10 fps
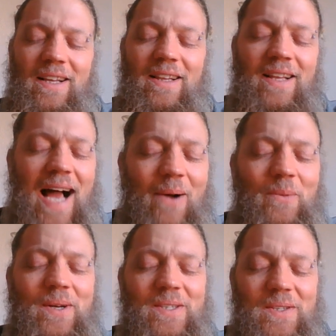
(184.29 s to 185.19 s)
Allow
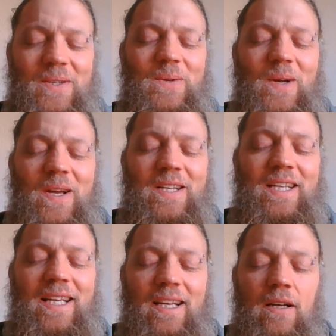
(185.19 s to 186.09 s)
us to
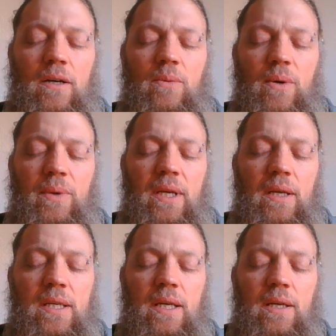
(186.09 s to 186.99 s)
hear what we
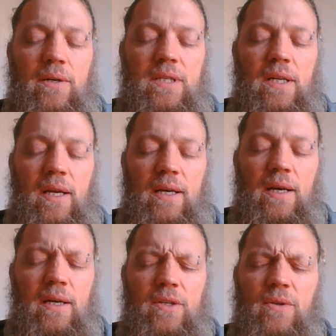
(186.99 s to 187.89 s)
need to hear today, God.